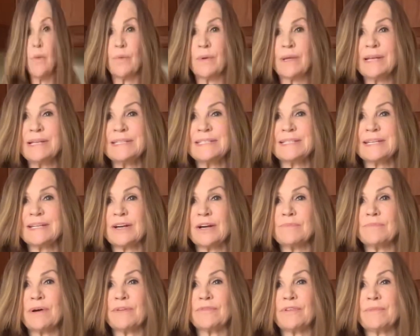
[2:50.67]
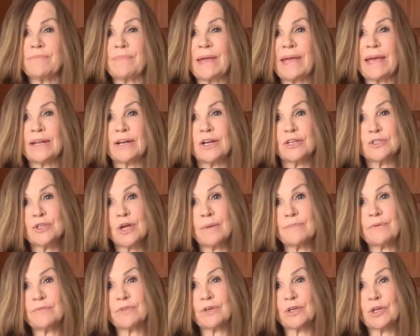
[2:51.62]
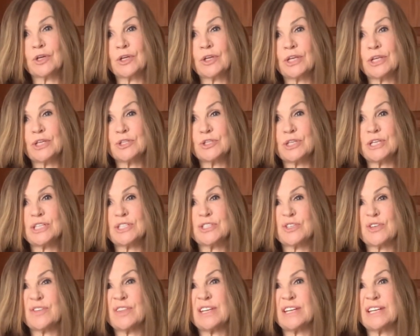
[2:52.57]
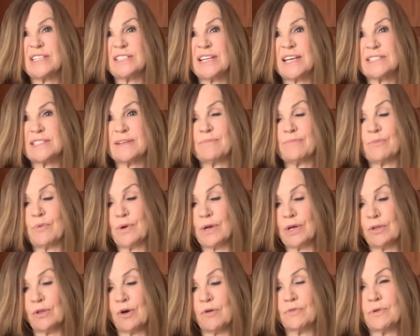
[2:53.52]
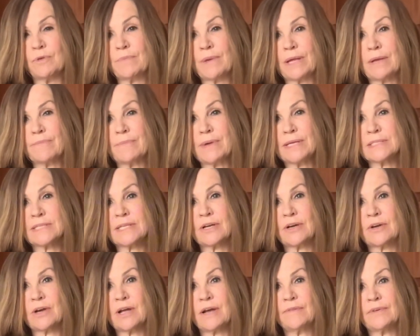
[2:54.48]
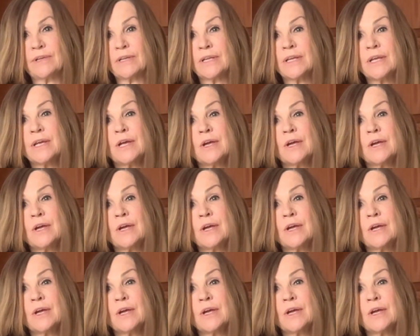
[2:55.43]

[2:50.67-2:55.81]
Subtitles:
We're going to stick our muffin pan on top of a cookie sheet so that it doesn't boil over and make a mess in our oven.